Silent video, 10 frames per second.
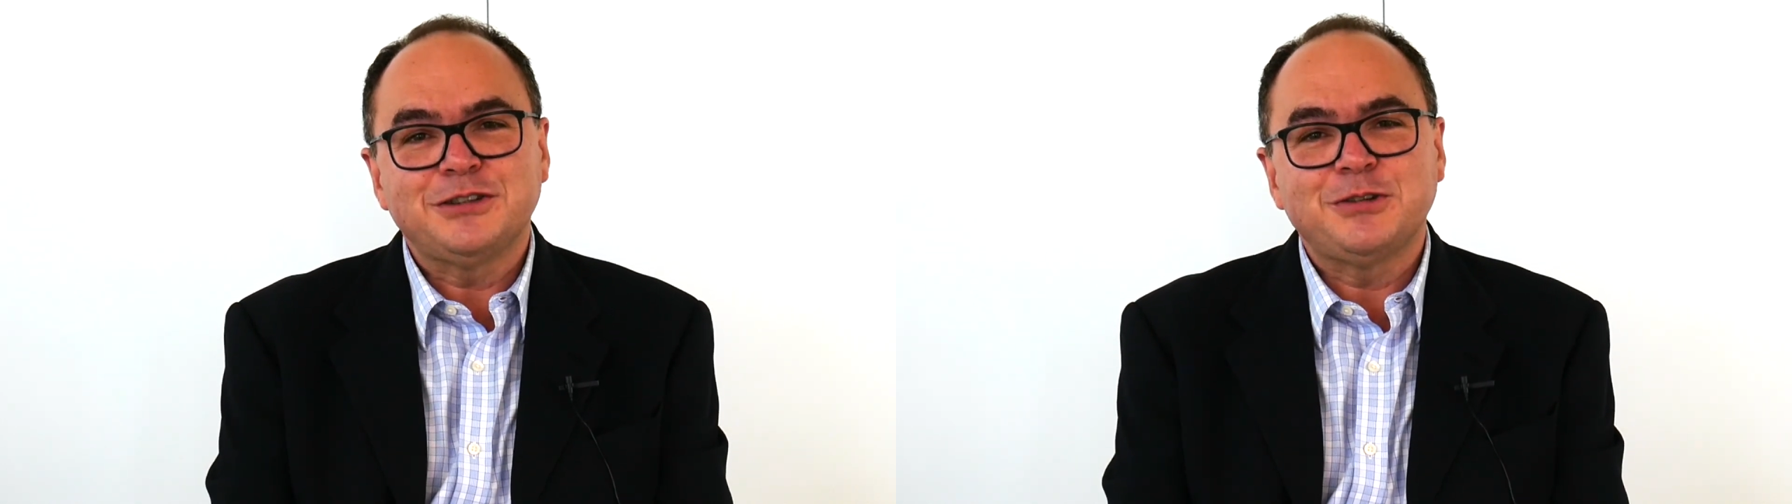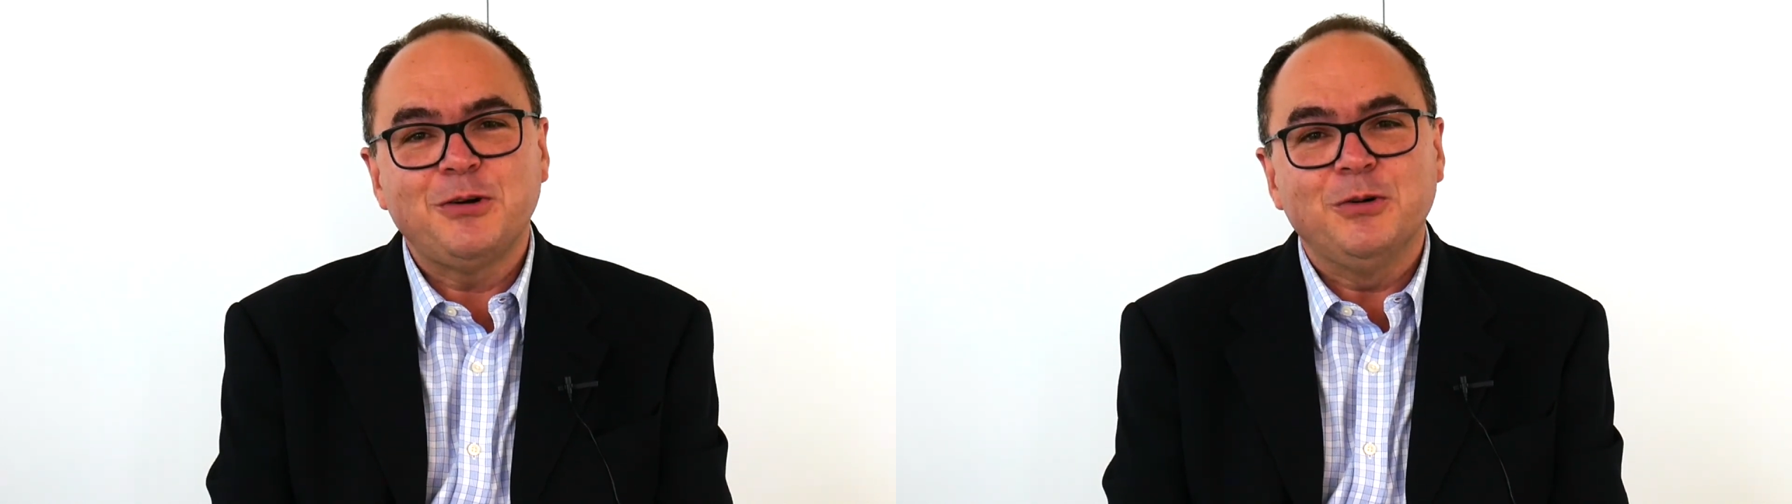
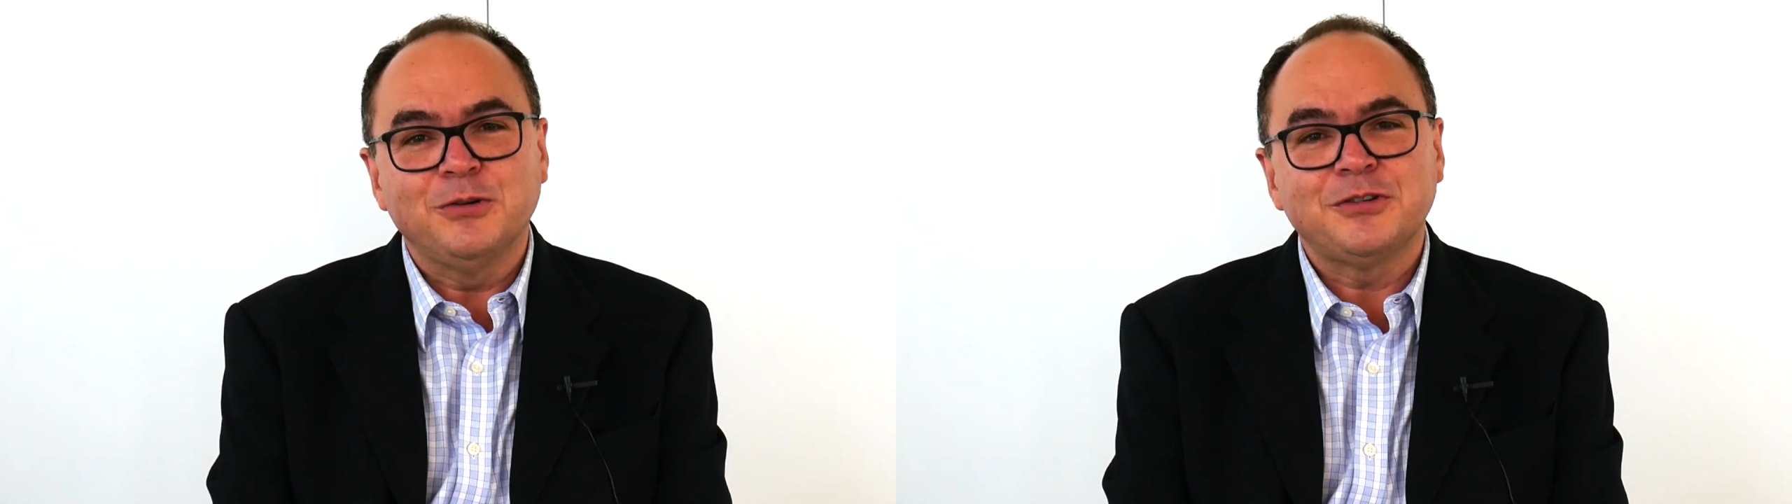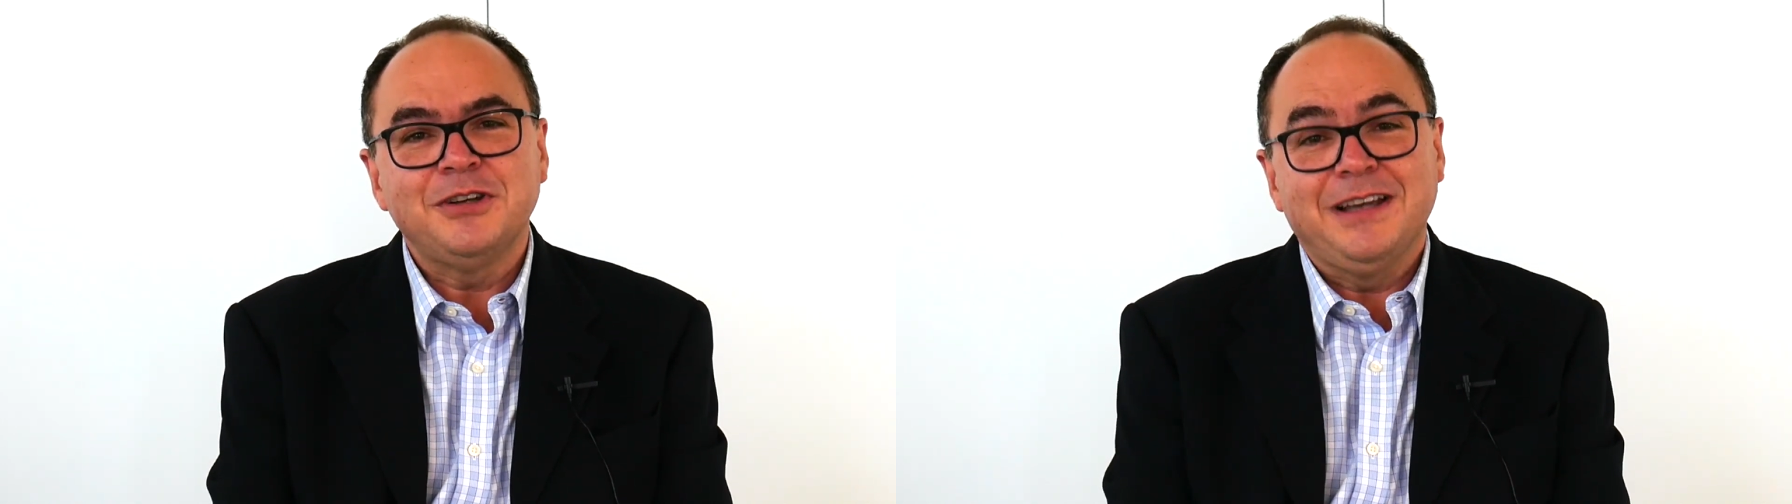it
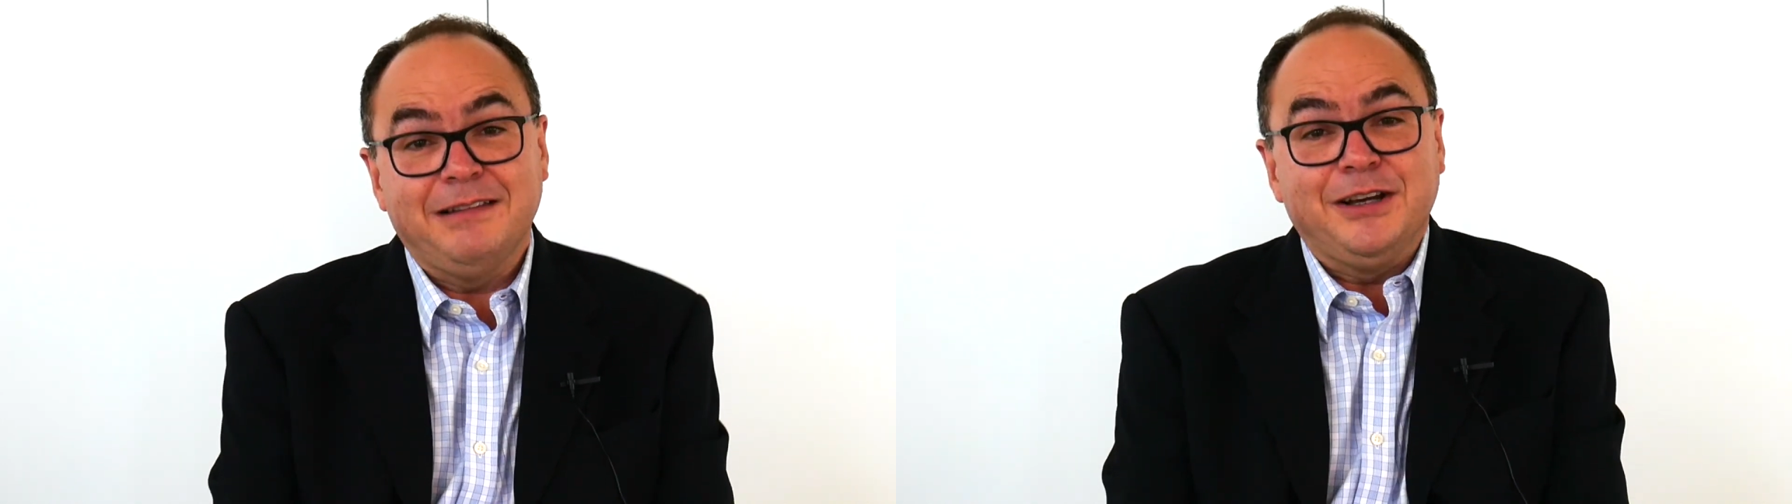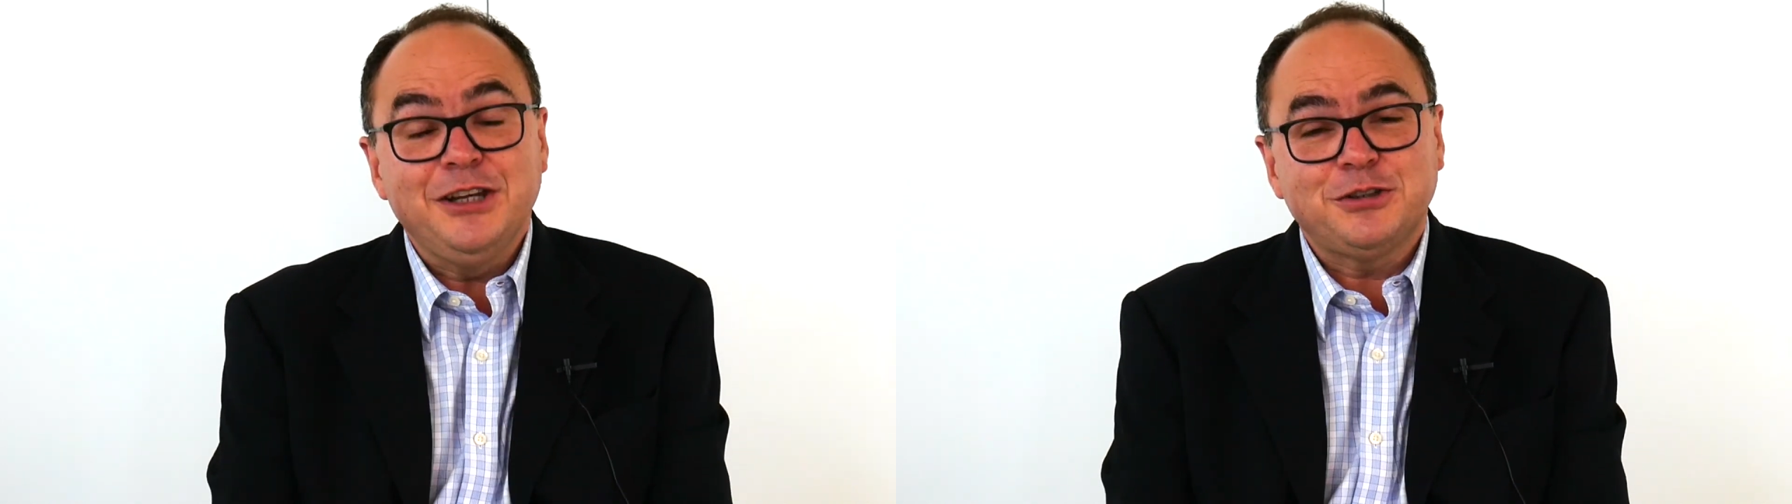shows,
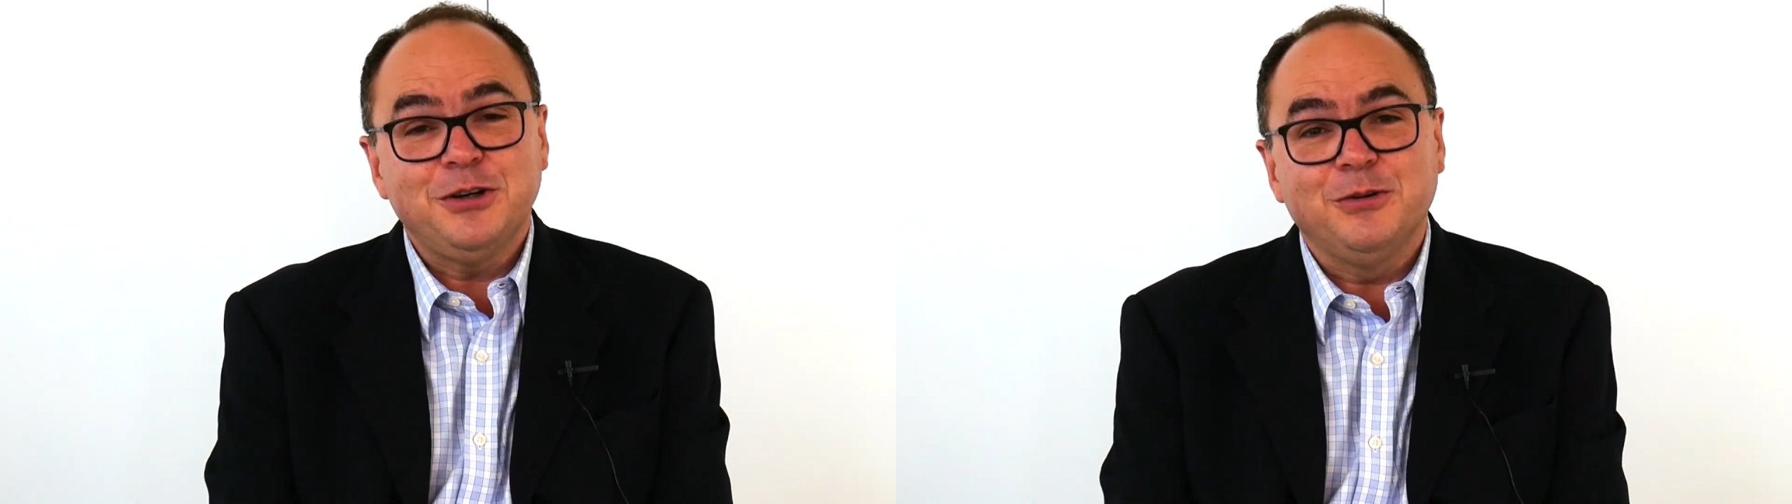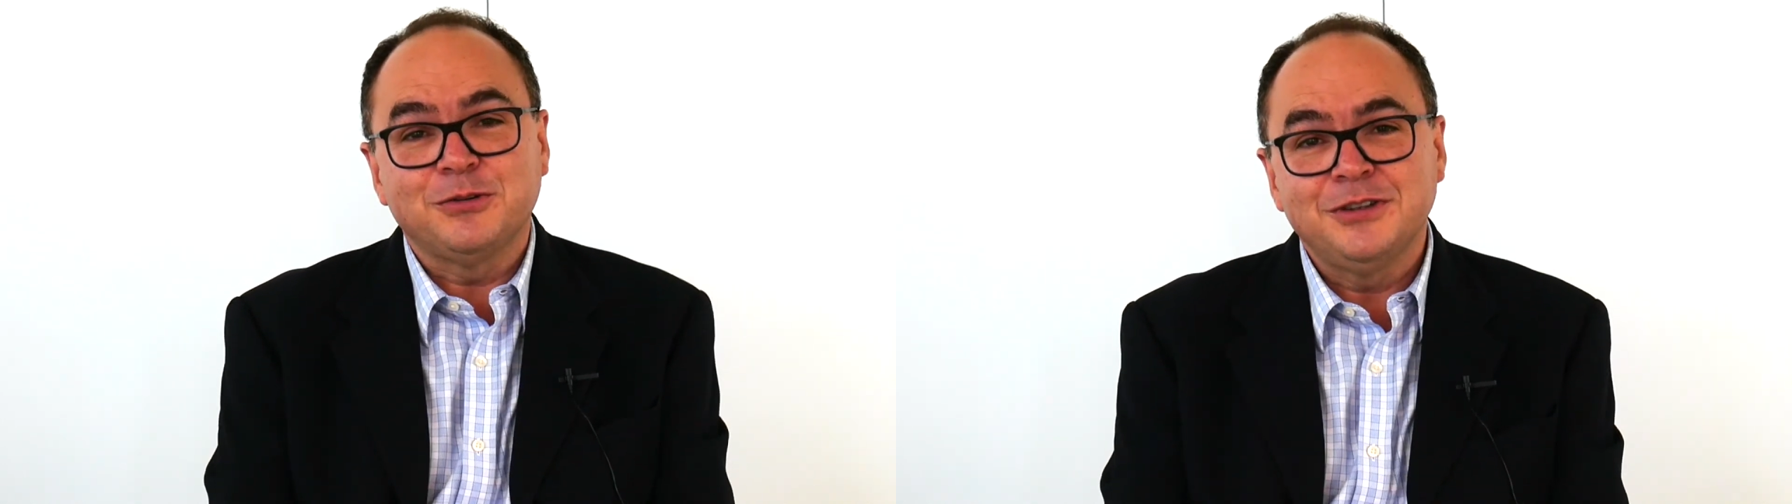and he
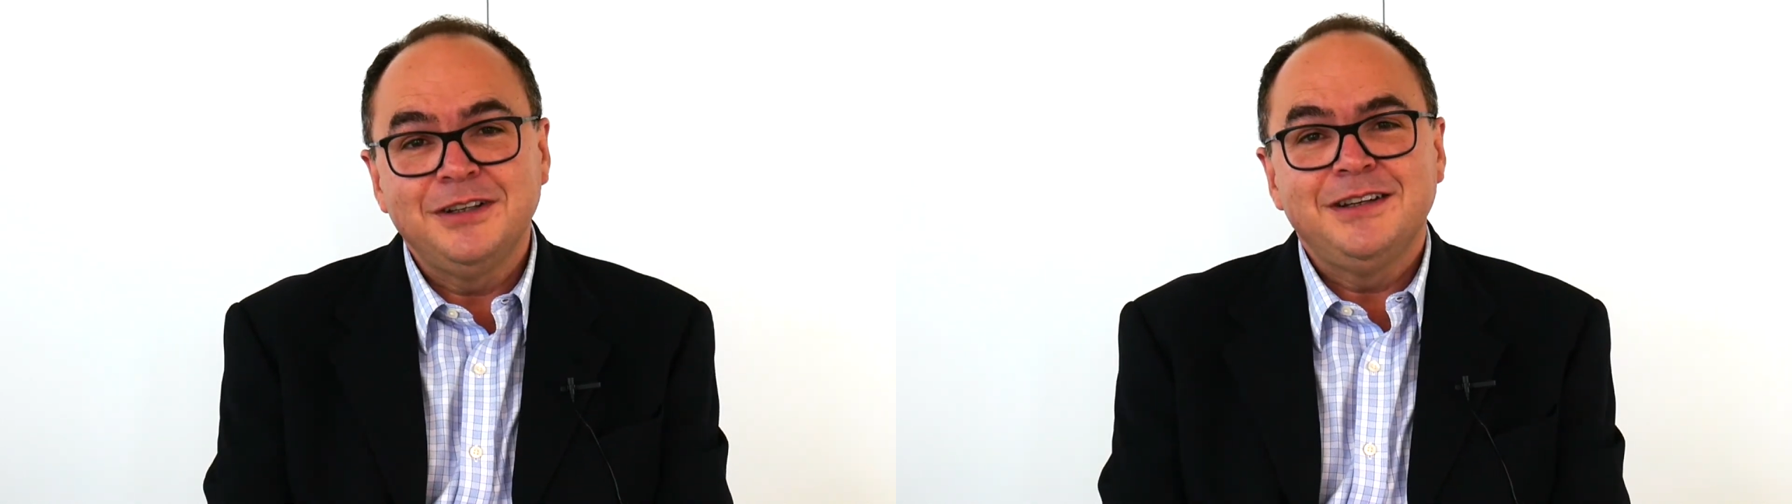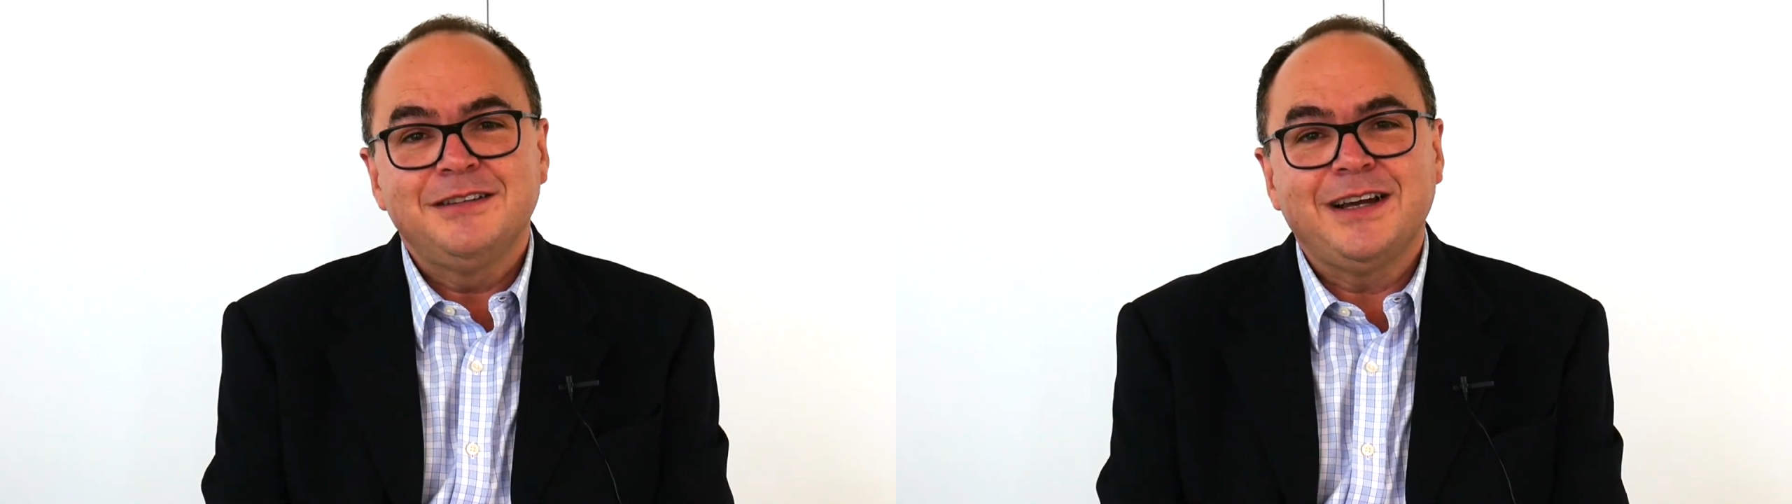shows,